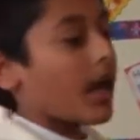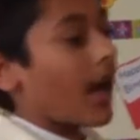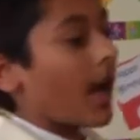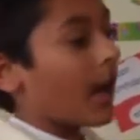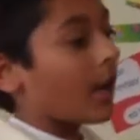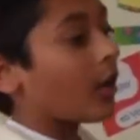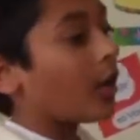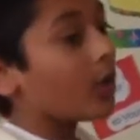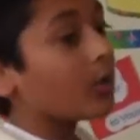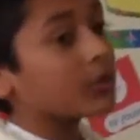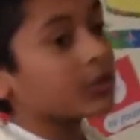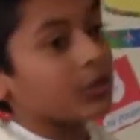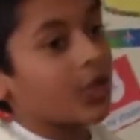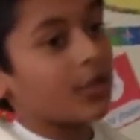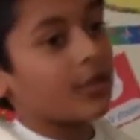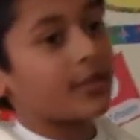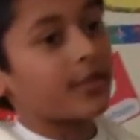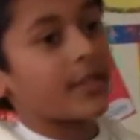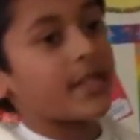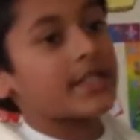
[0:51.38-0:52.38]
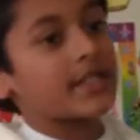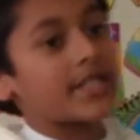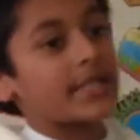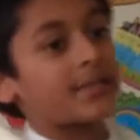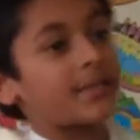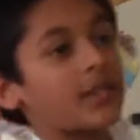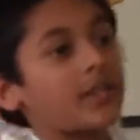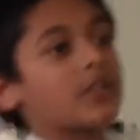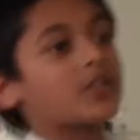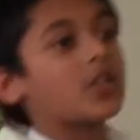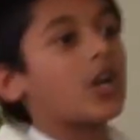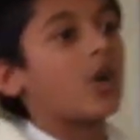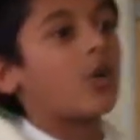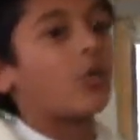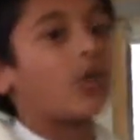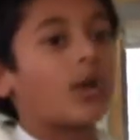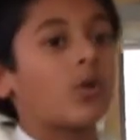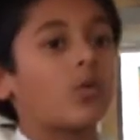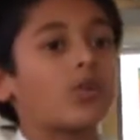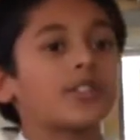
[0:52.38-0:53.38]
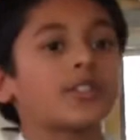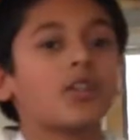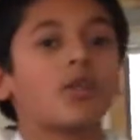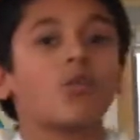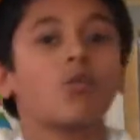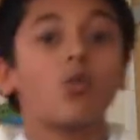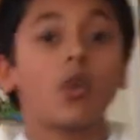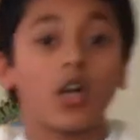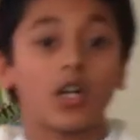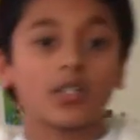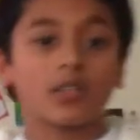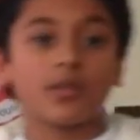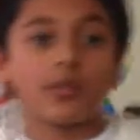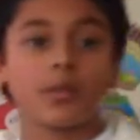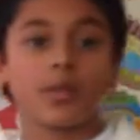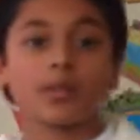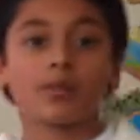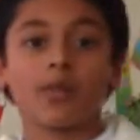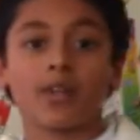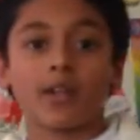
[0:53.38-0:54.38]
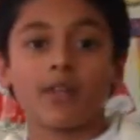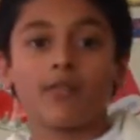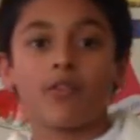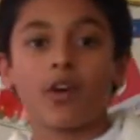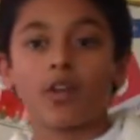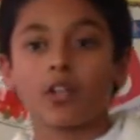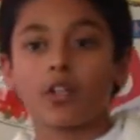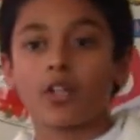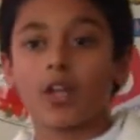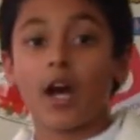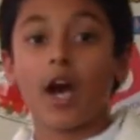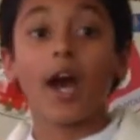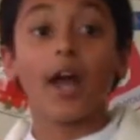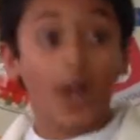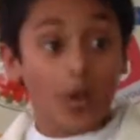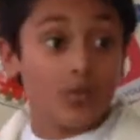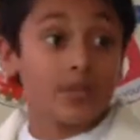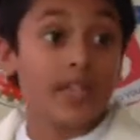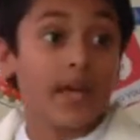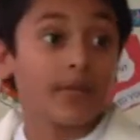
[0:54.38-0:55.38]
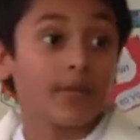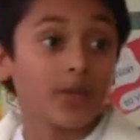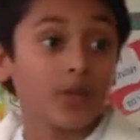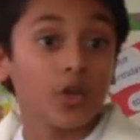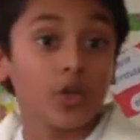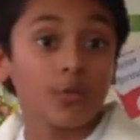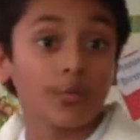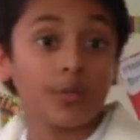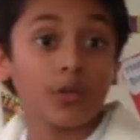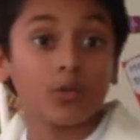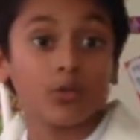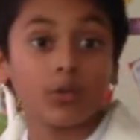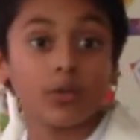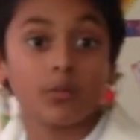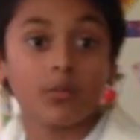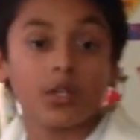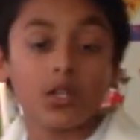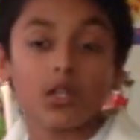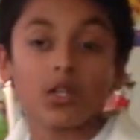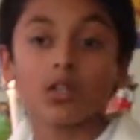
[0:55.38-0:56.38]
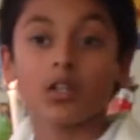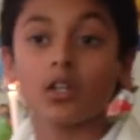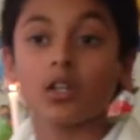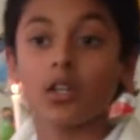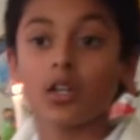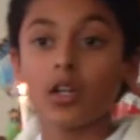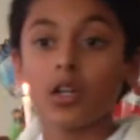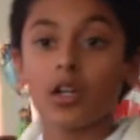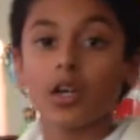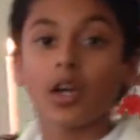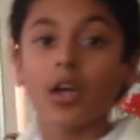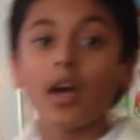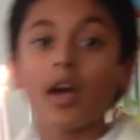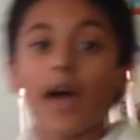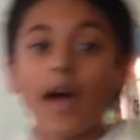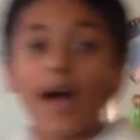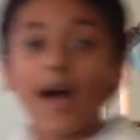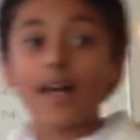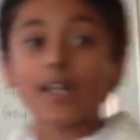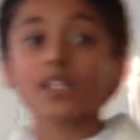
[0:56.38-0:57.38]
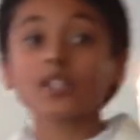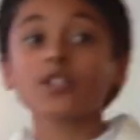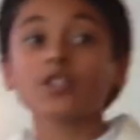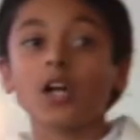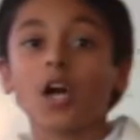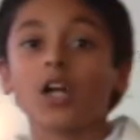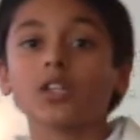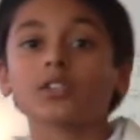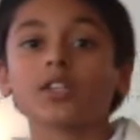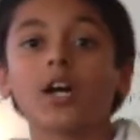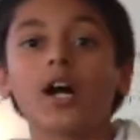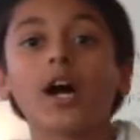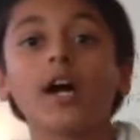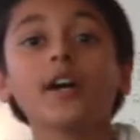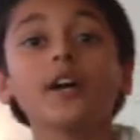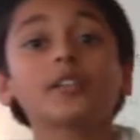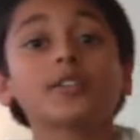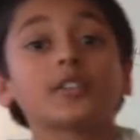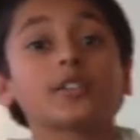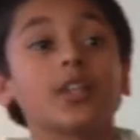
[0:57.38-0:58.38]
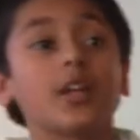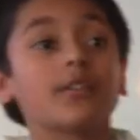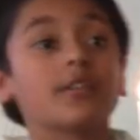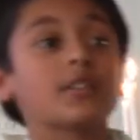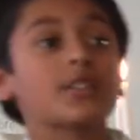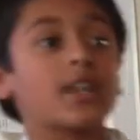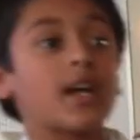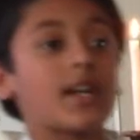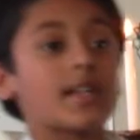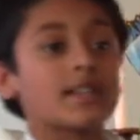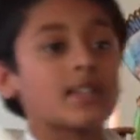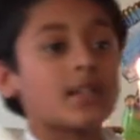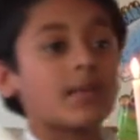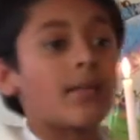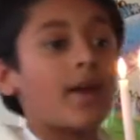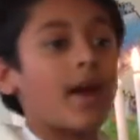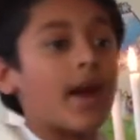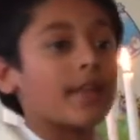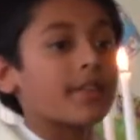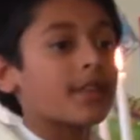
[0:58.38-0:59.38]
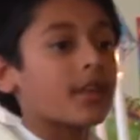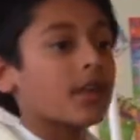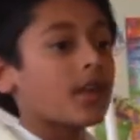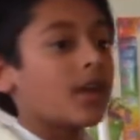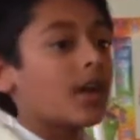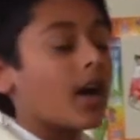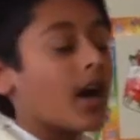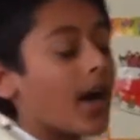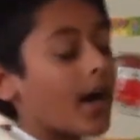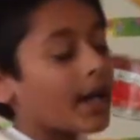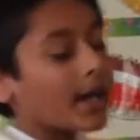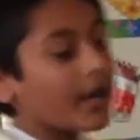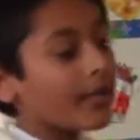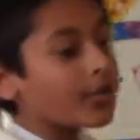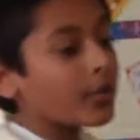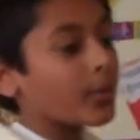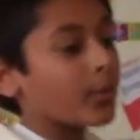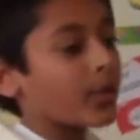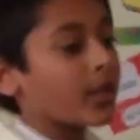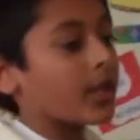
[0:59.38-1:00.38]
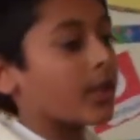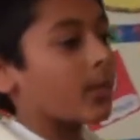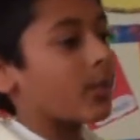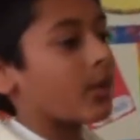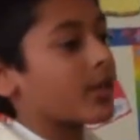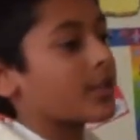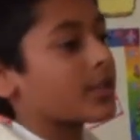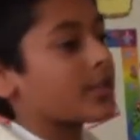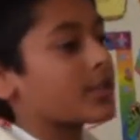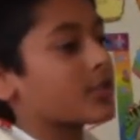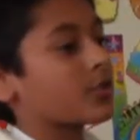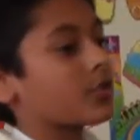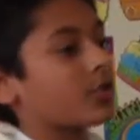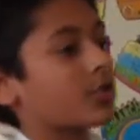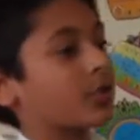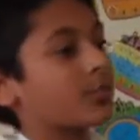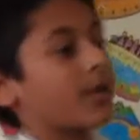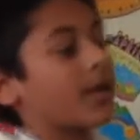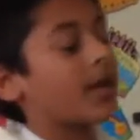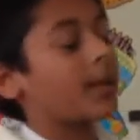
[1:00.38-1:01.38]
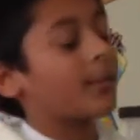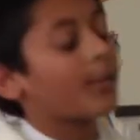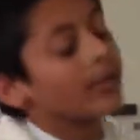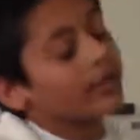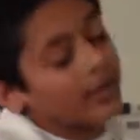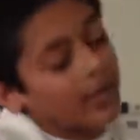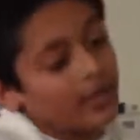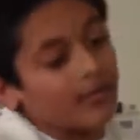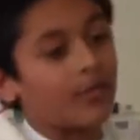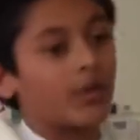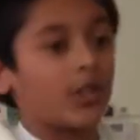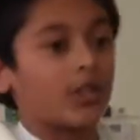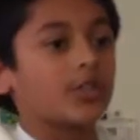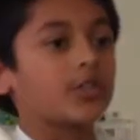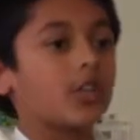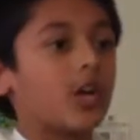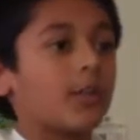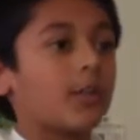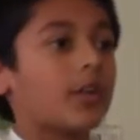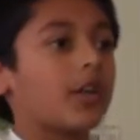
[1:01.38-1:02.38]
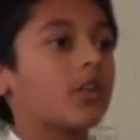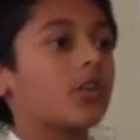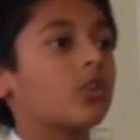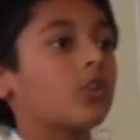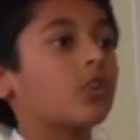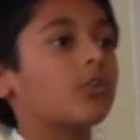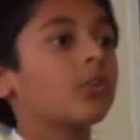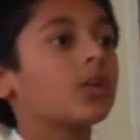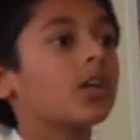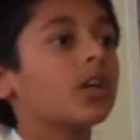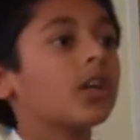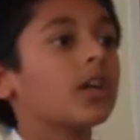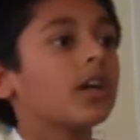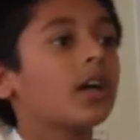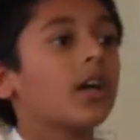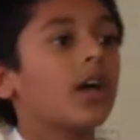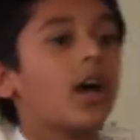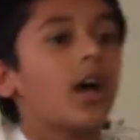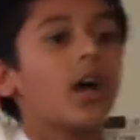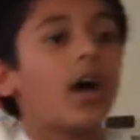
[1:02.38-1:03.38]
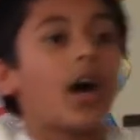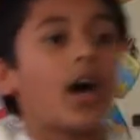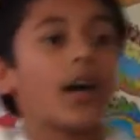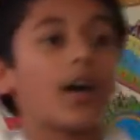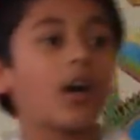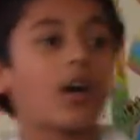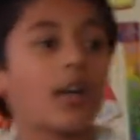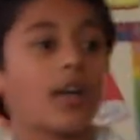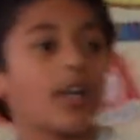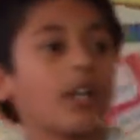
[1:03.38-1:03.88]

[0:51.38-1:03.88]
I'd always draw the landscapes I saw when I went on walks with my grandfather. I'd always have a notebook with me. As a child, I also loved science and math. I never really went to school, but my grandfather taught me at home. I got an